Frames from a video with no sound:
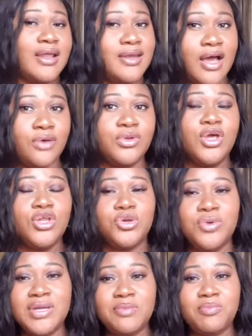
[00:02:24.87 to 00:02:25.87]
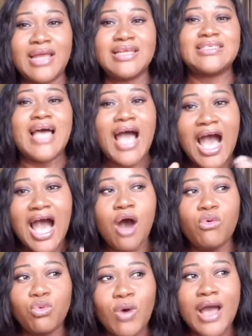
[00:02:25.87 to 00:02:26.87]
Now, the reading plan is
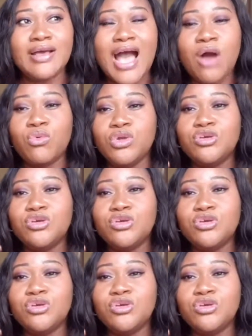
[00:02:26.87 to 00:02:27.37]
how will